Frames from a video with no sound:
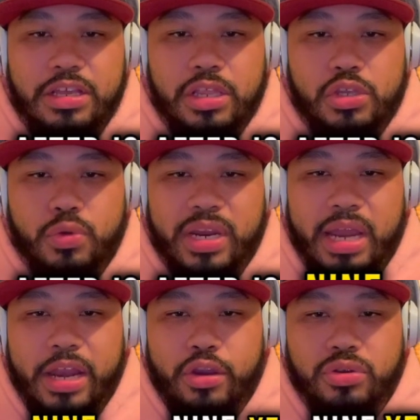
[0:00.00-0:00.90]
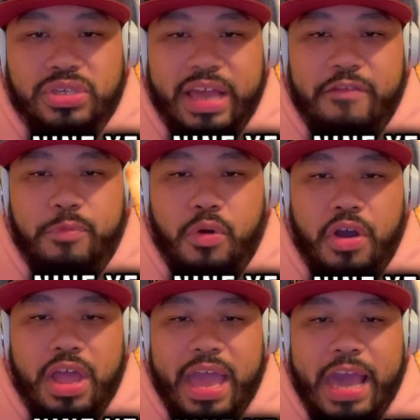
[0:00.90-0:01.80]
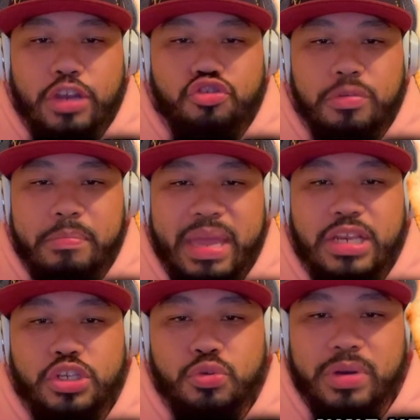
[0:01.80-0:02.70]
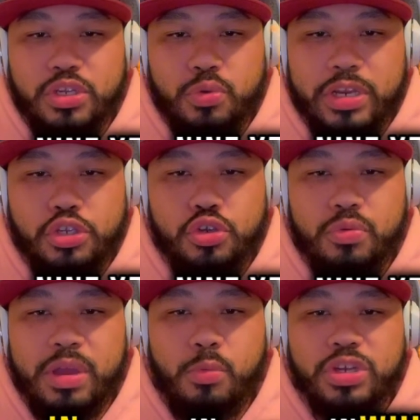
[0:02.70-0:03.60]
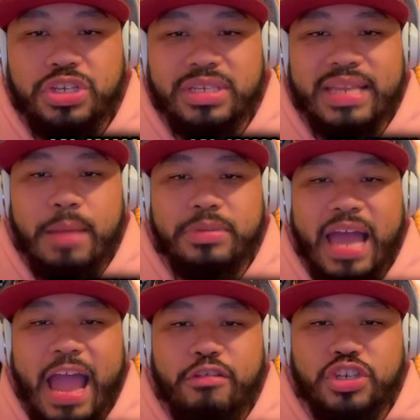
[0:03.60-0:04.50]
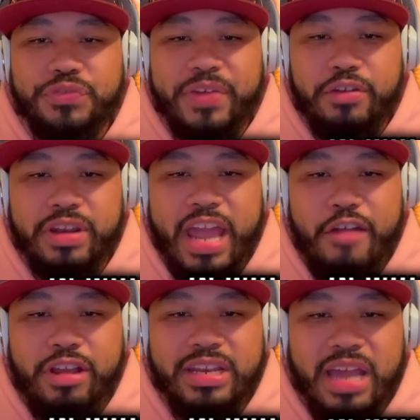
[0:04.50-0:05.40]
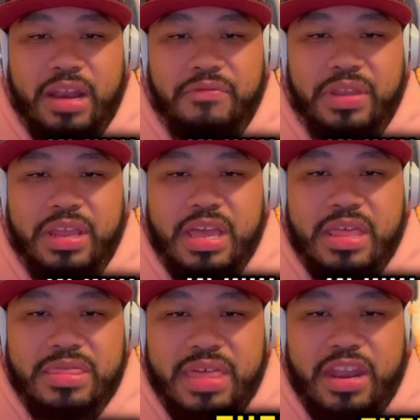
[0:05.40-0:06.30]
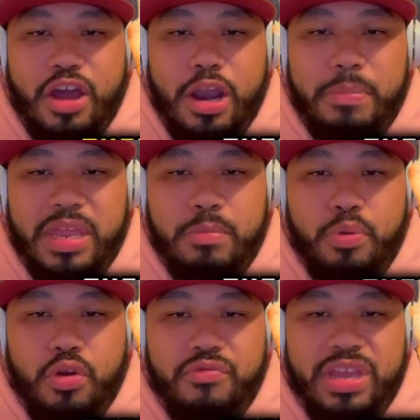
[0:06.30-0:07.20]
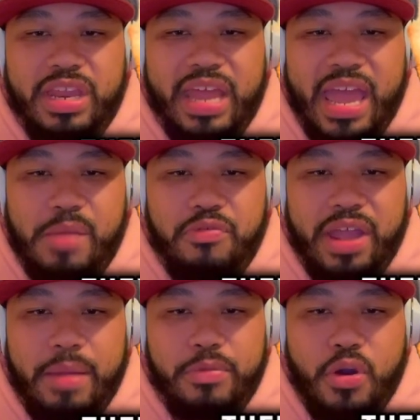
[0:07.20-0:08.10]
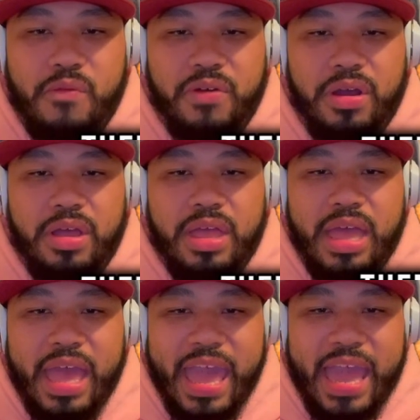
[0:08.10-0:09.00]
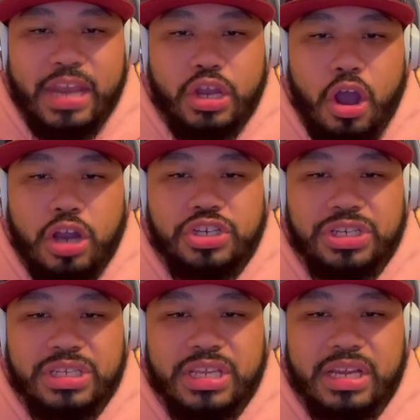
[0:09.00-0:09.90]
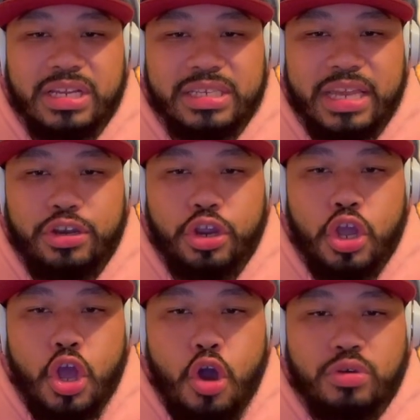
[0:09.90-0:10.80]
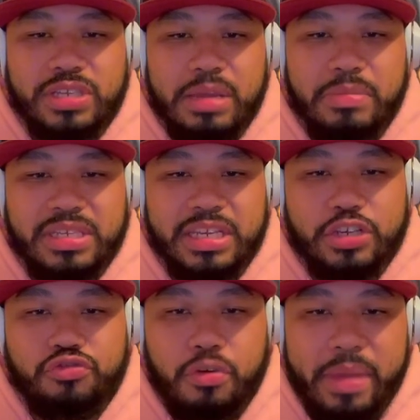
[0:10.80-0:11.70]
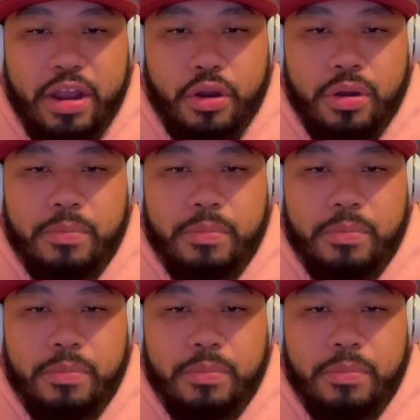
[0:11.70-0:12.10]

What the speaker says: The 29-year-old southpaw had a tremendous 2022 in which he stopped Irish veteran Eric Donovan, then unbeaten Puerto Rican Abraham Nova, and Argentine contender Jose Matias Romero.